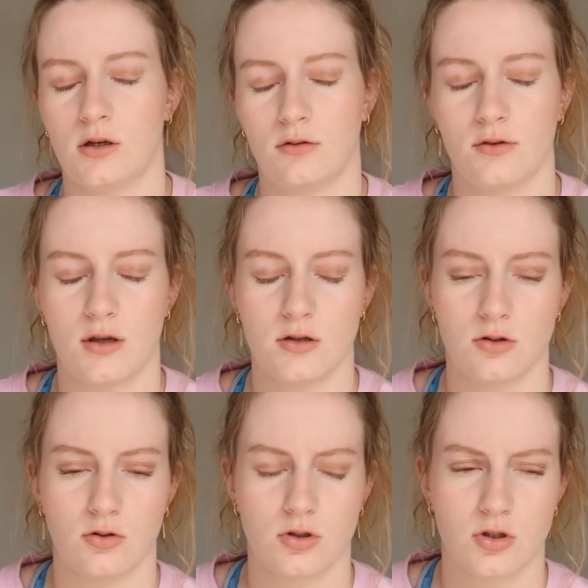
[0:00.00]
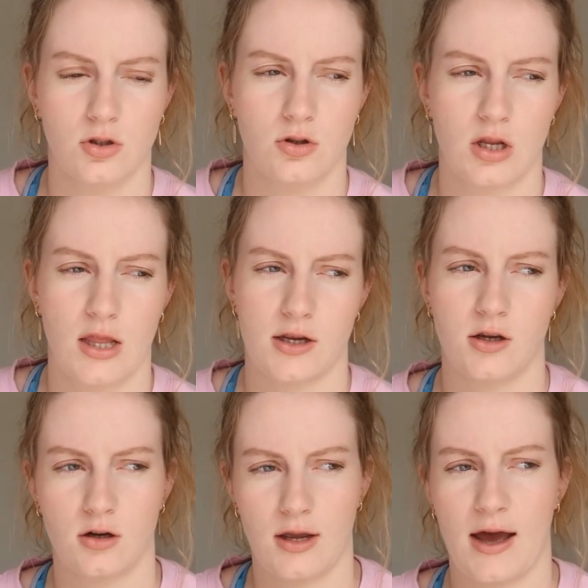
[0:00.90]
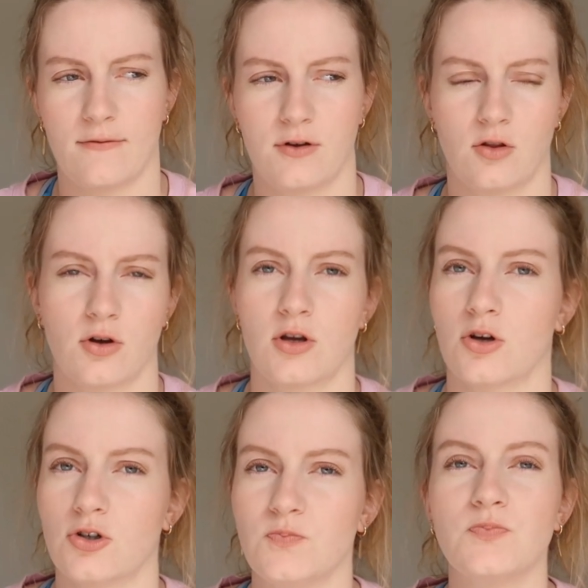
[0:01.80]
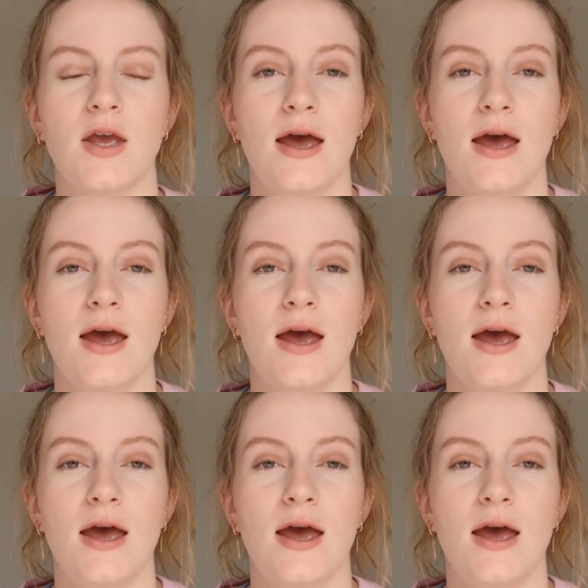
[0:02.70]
everything looks good and like you got your outfit looking good.